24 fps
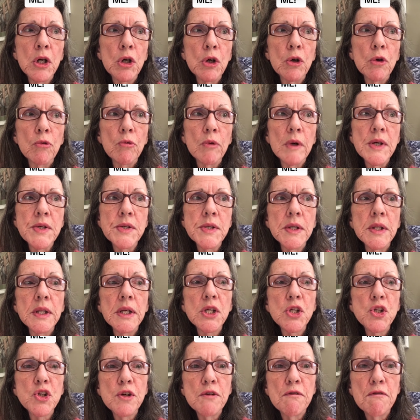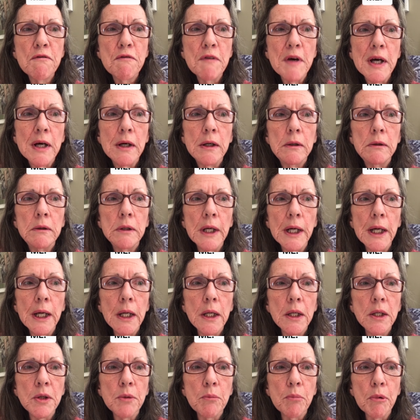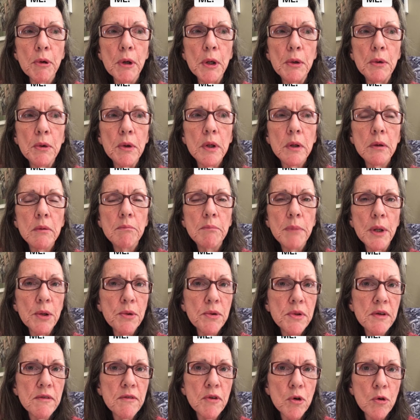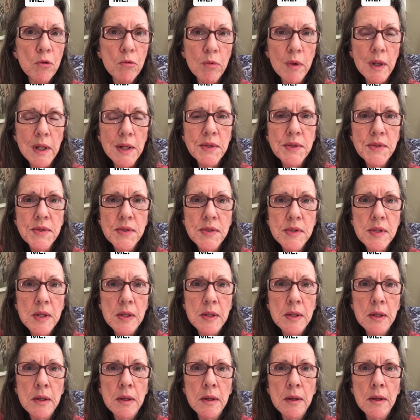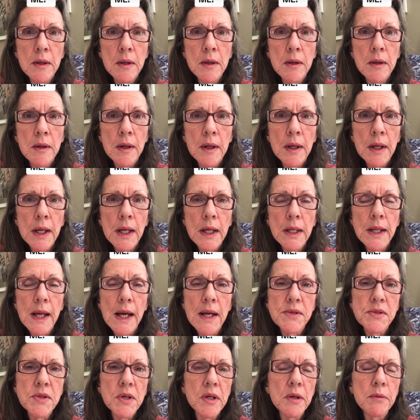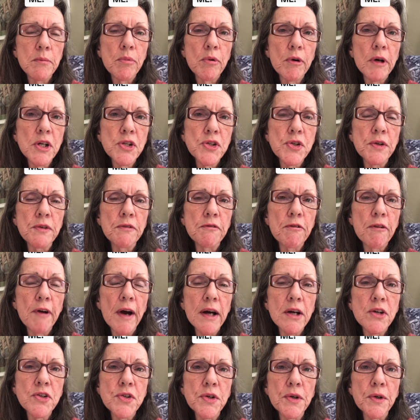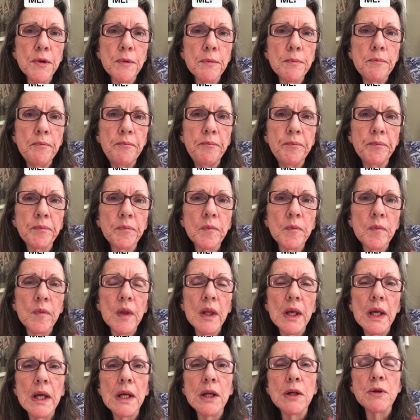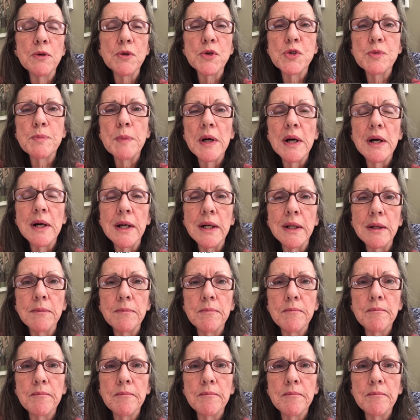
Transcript: Recently, she fell and broke both of her wrists and has a compression fracture in her spine.